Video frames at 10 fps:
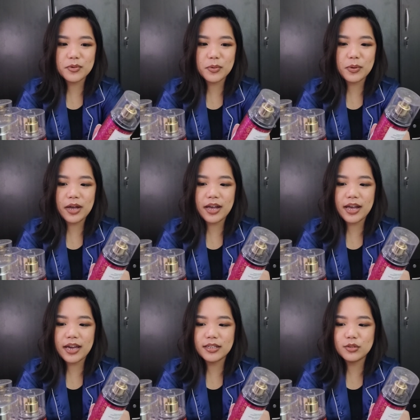So
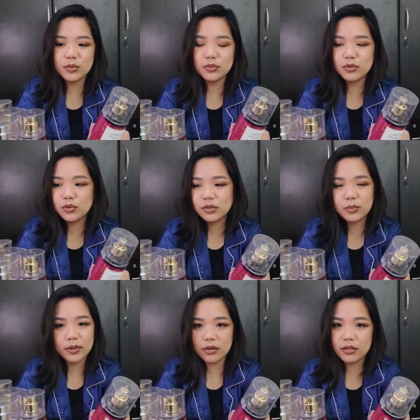I don't
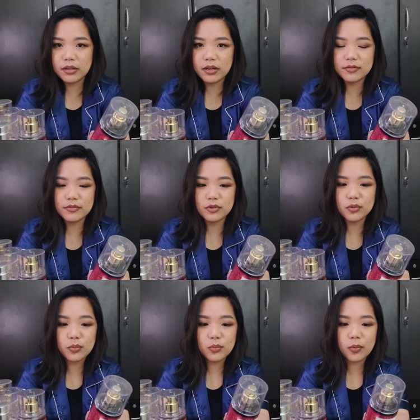usually wear a lot of
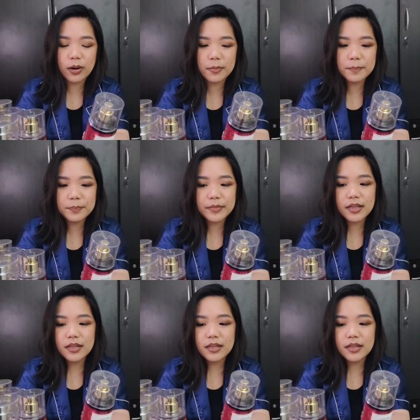too warm